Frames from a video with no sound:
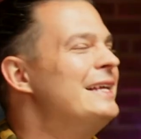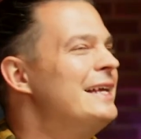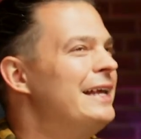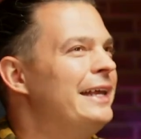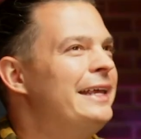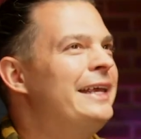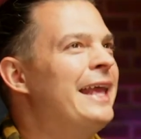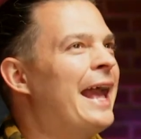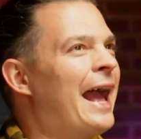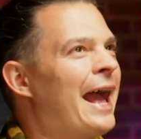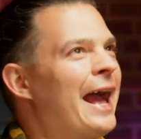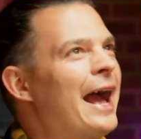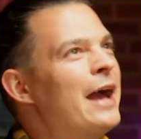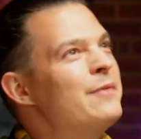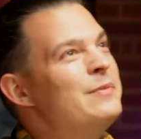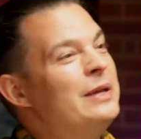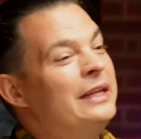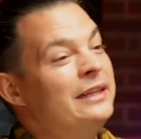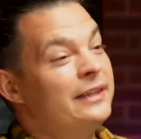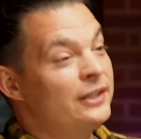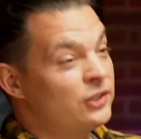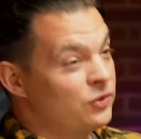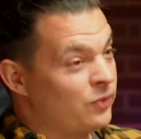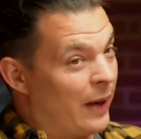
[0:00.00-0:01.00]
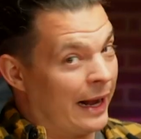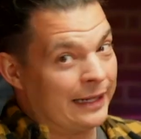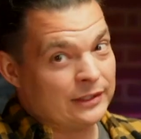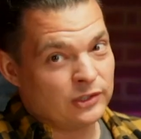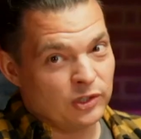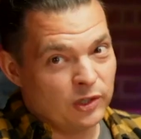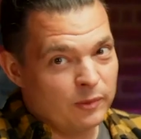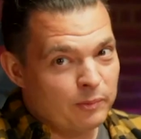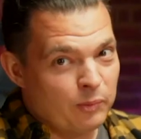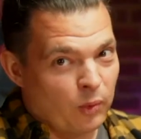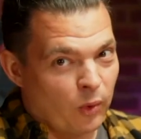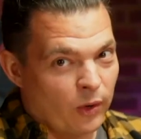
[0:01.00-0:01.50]
Yeah, I mean, these rats
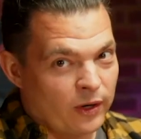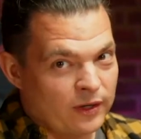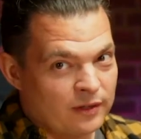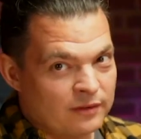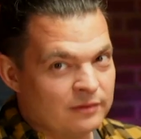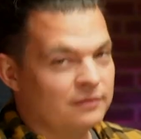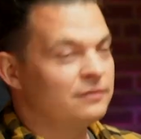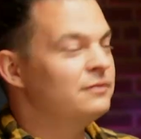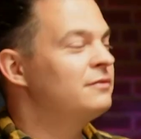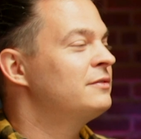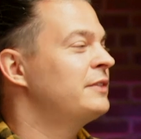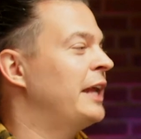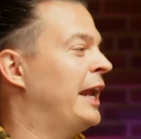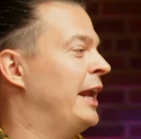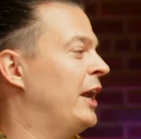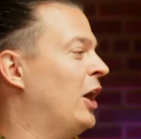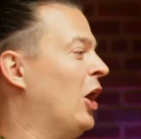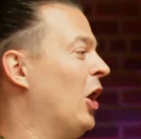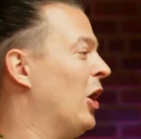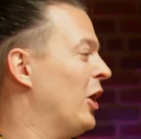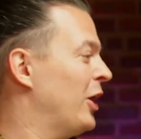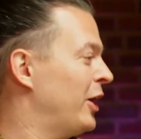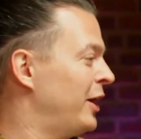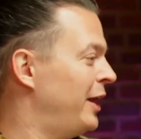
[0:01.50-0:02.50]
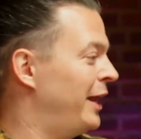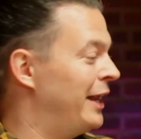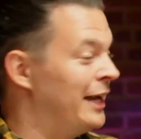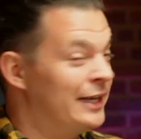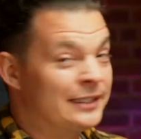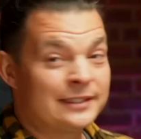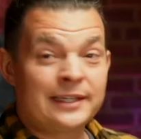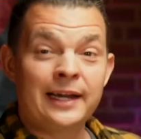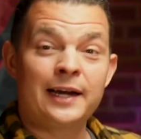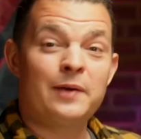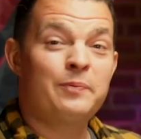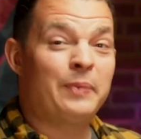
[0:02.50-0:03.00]
are important. They are. It
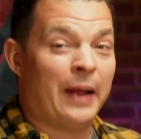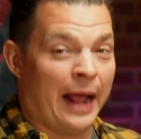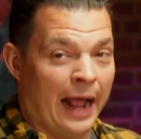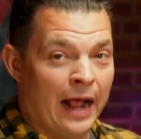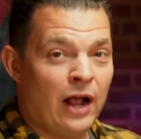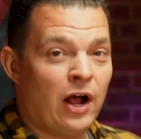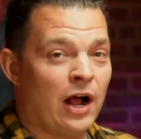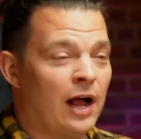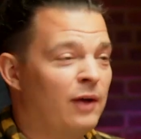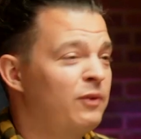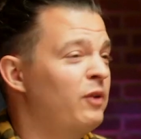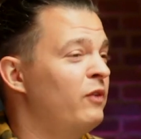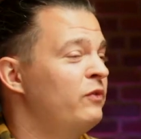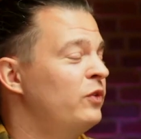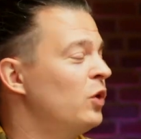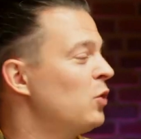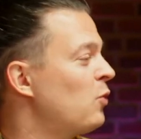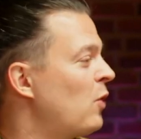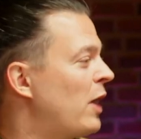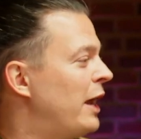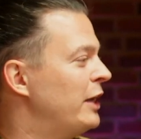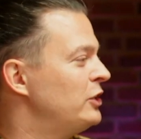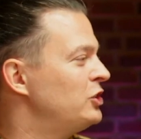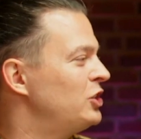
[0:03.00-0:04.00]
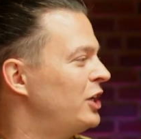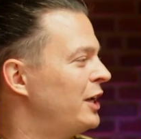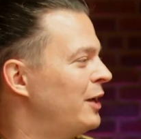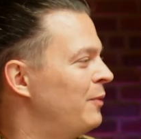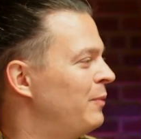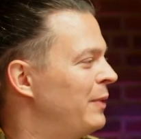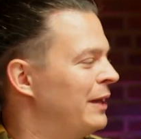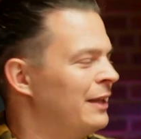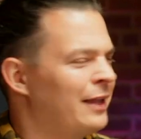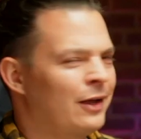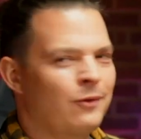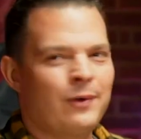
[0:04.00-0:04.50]
is going to pay off if you're watching and
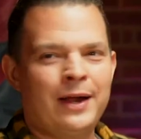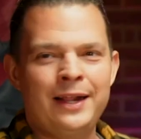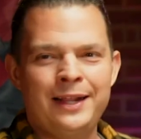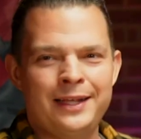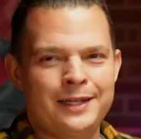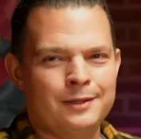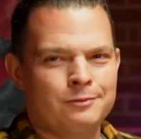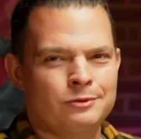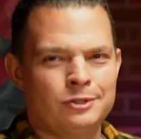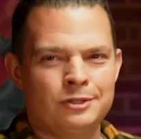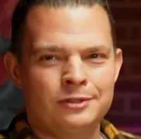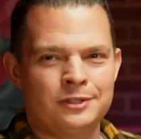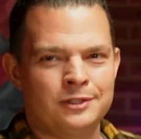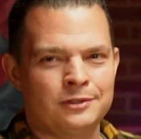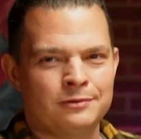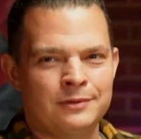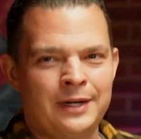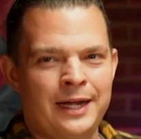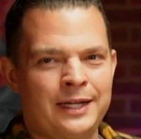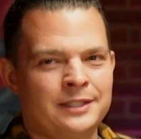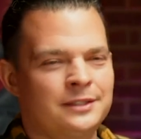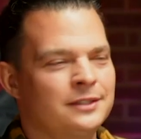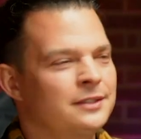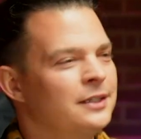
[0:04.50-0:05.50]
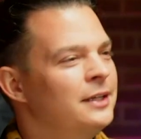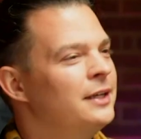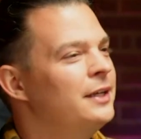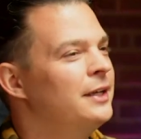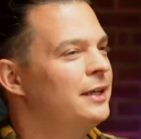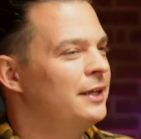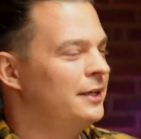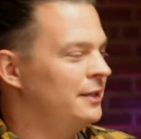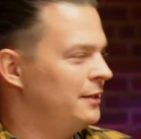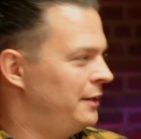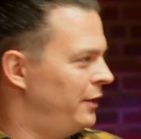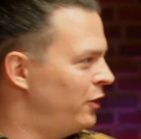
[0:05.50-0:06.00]
being like, wow, they keep showing these rats.
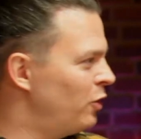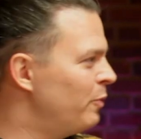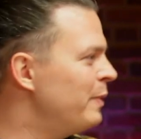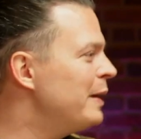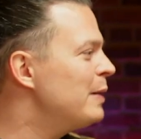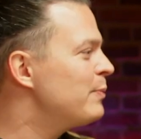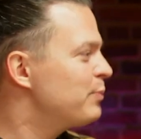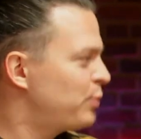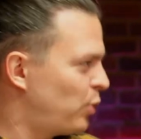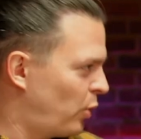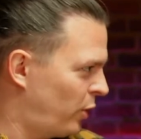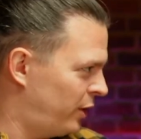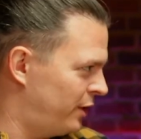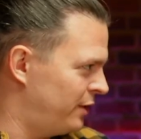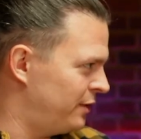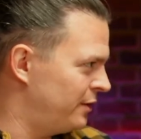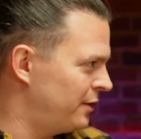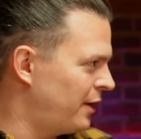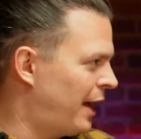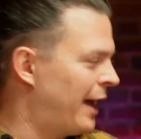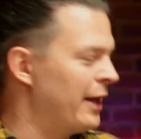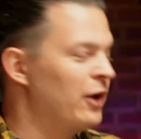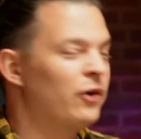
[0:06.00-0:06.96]
It'll be important. I